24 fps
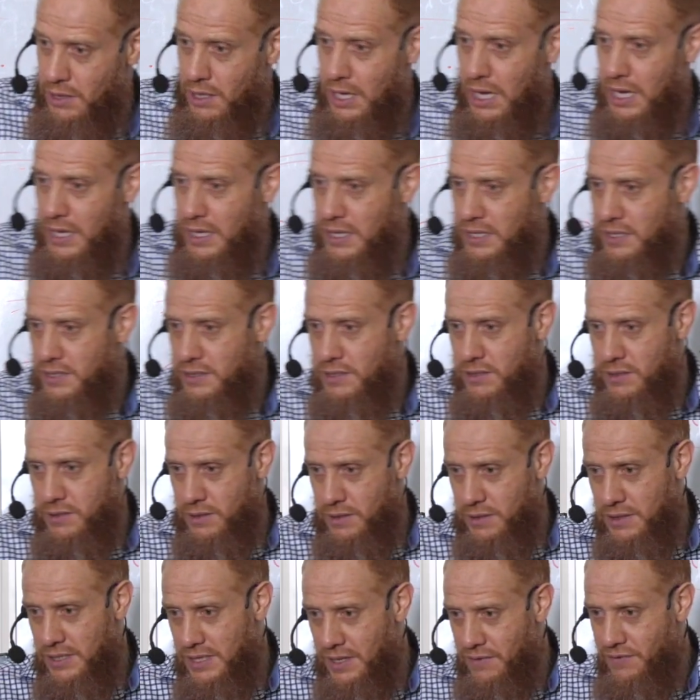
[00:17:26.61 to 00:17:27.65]

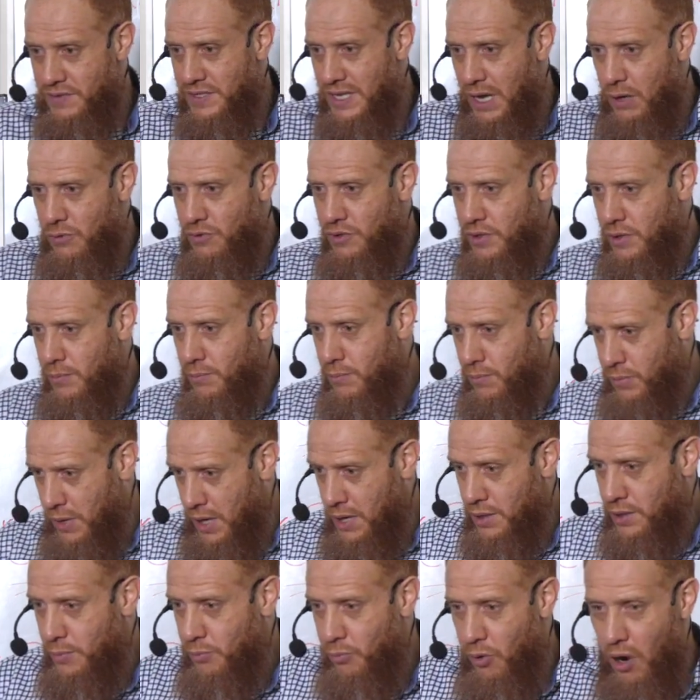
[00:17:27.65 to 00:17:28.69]
It gives out
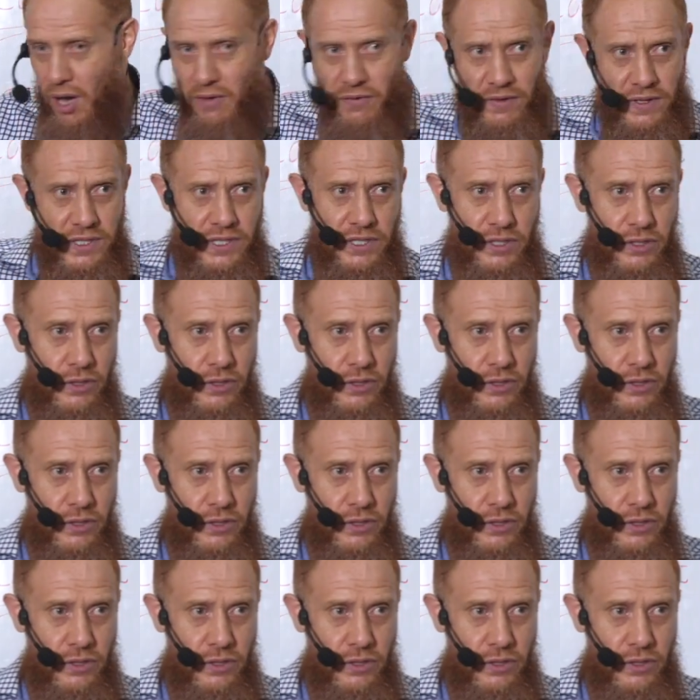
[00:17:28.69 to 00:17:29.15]
the profits